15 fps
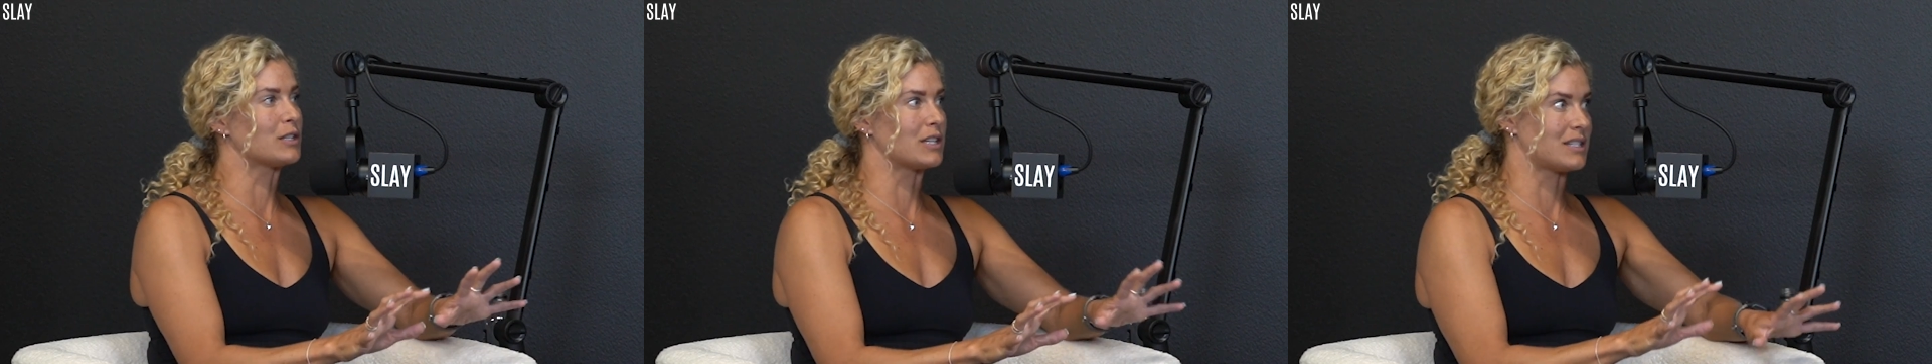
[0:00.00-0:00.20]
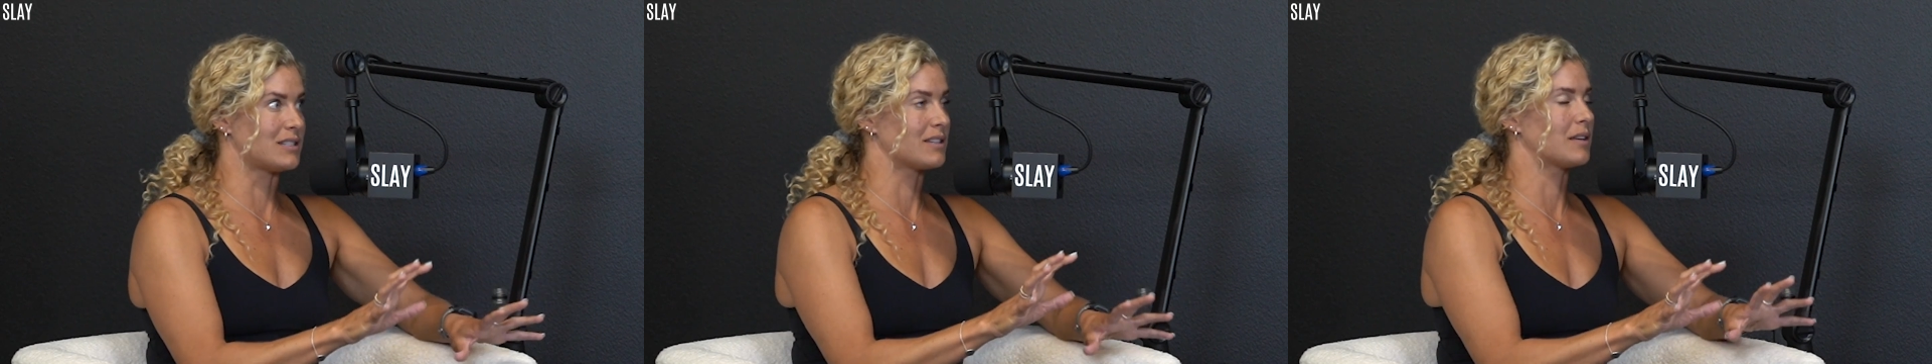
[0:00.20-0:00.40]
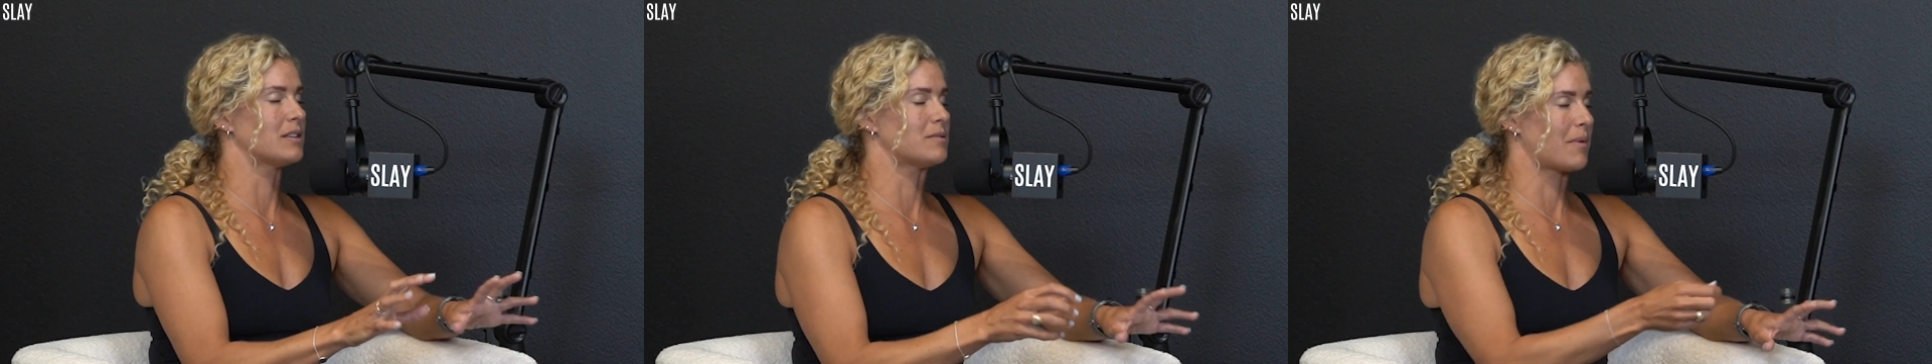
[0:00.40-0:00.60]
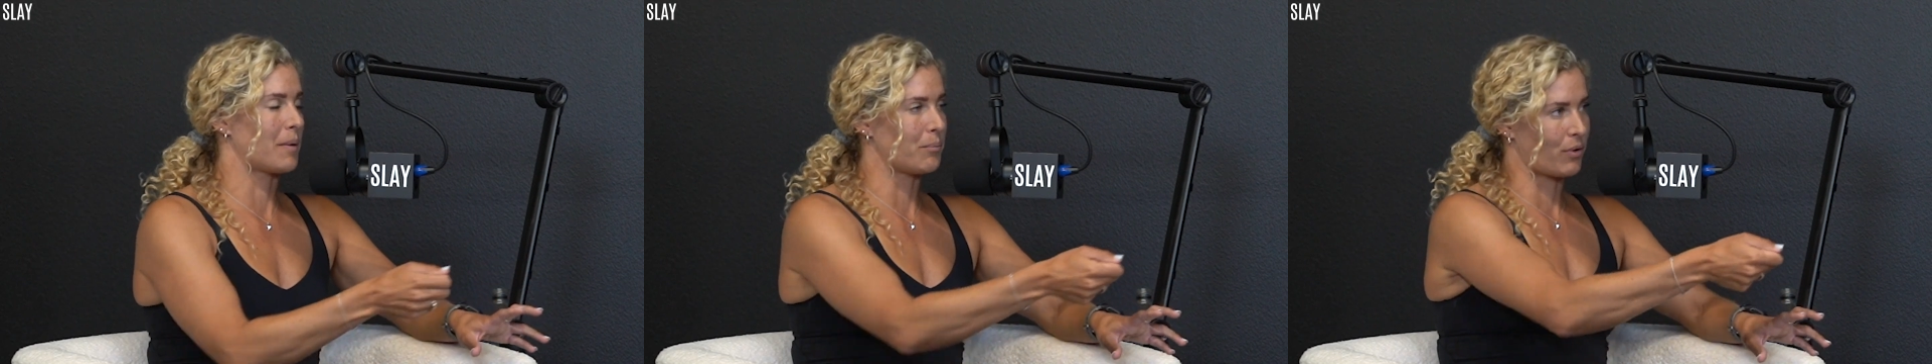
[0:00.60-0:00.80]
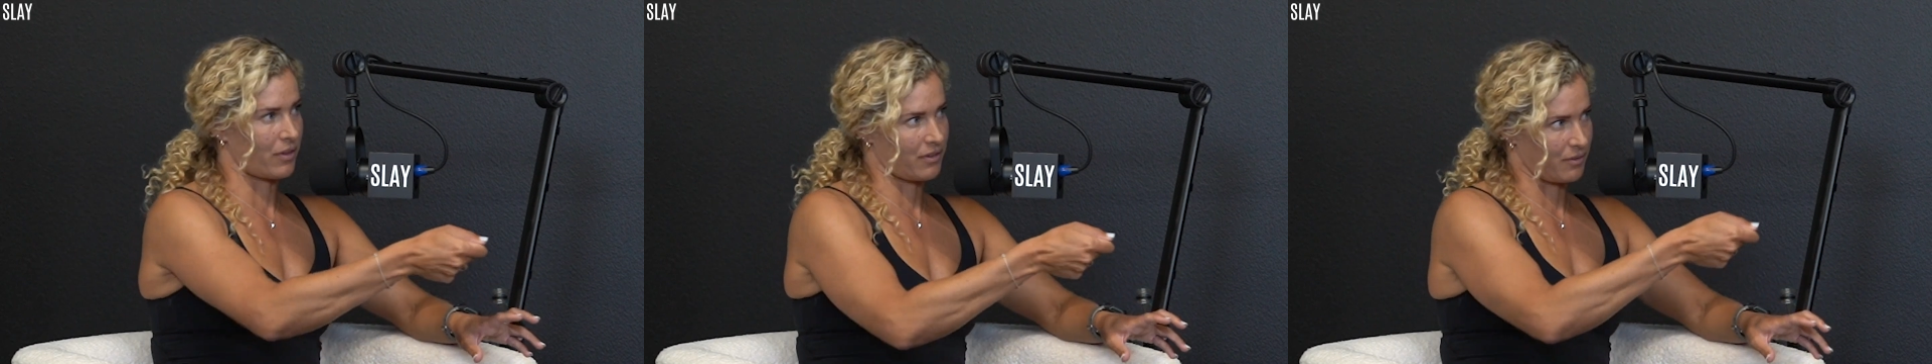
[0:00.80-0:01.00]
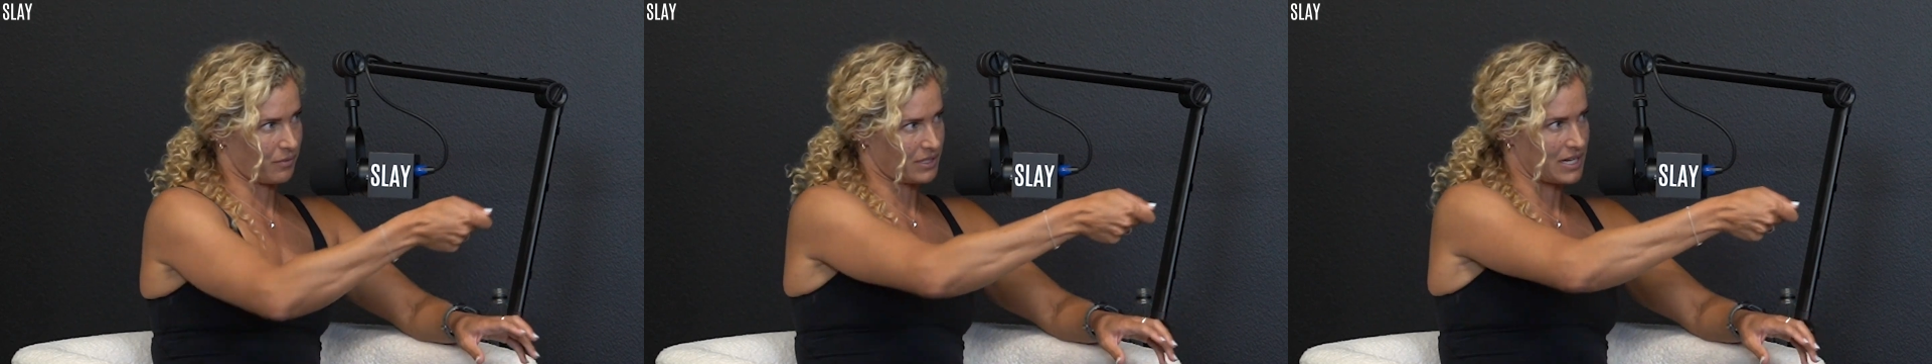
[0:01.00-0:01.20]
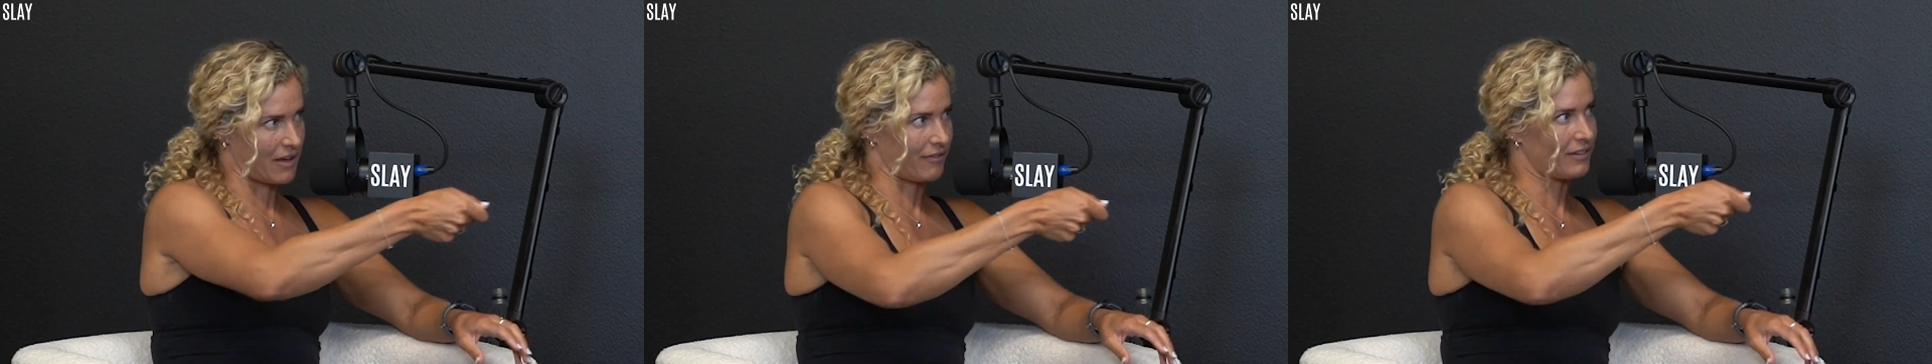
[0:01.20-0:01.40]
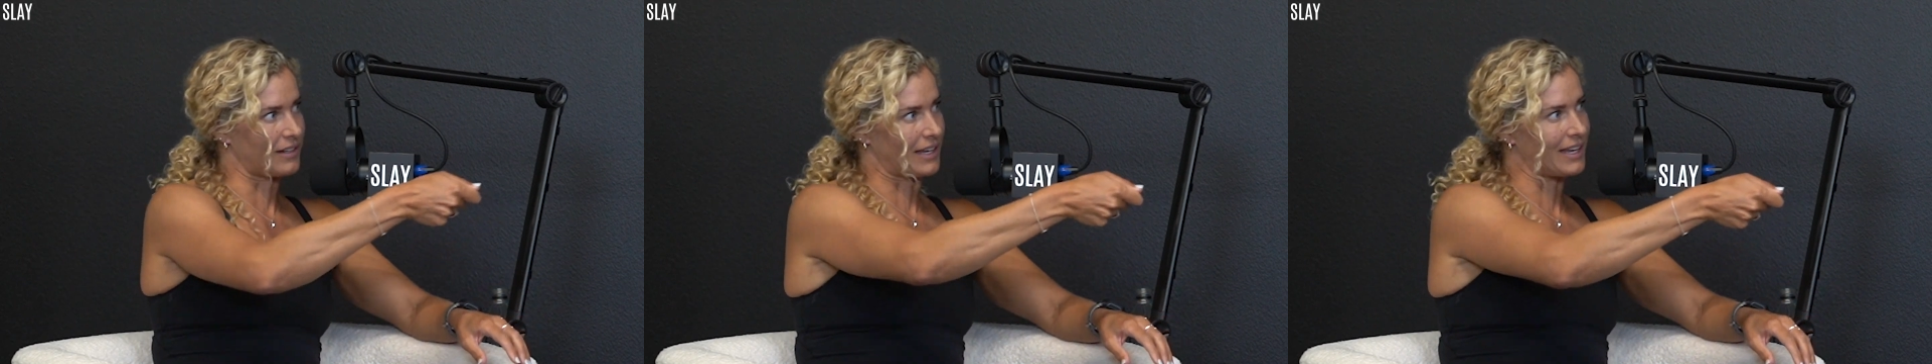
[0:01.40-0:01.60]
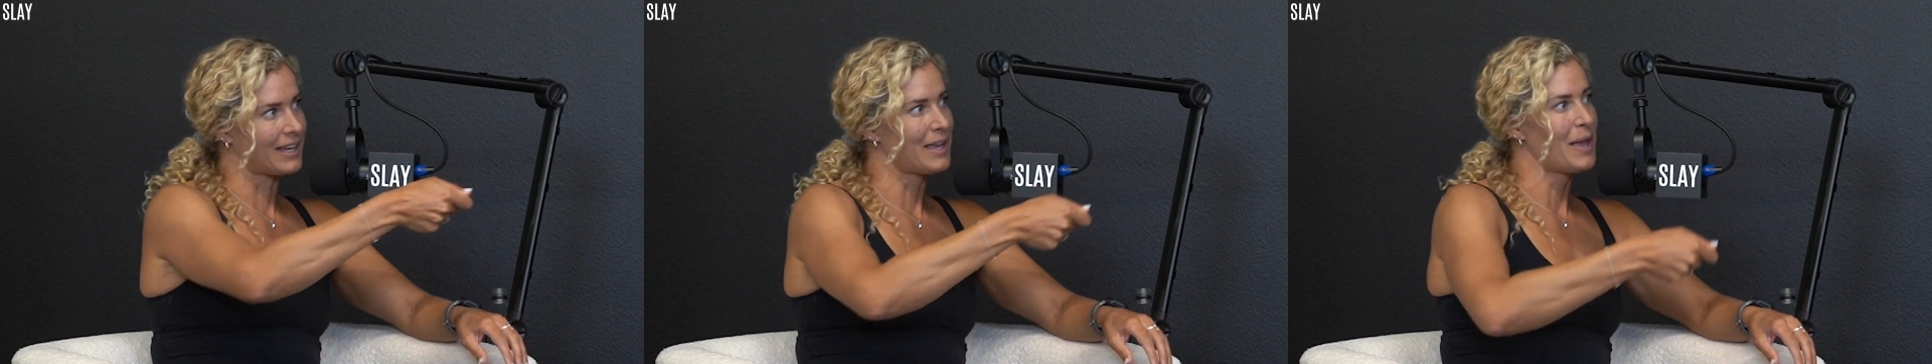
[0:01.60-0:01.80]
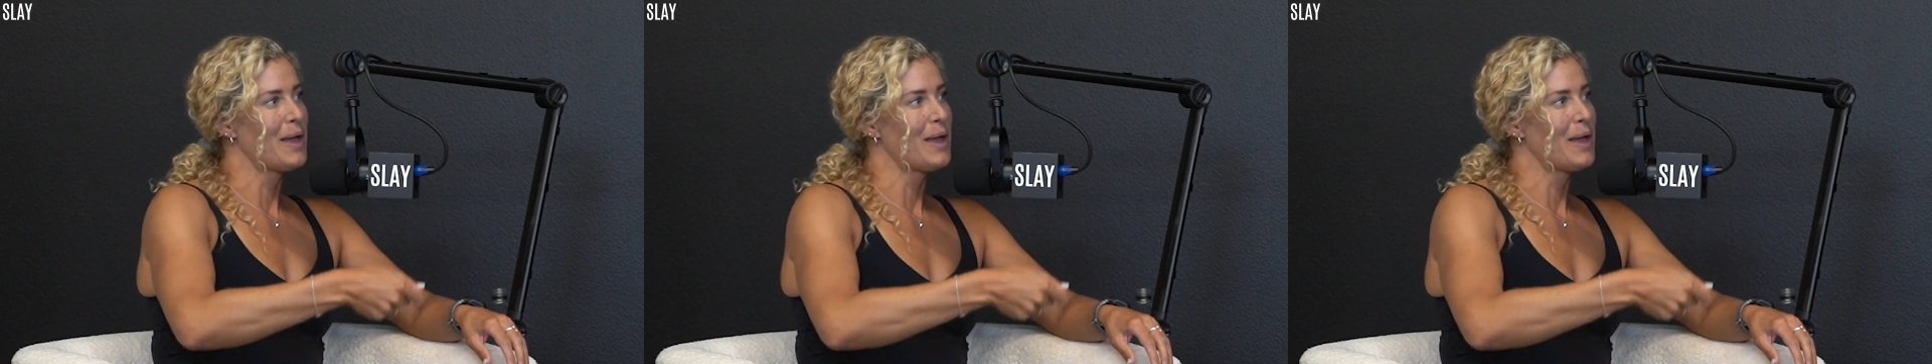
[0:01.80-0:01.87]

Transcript: because my brother would definitely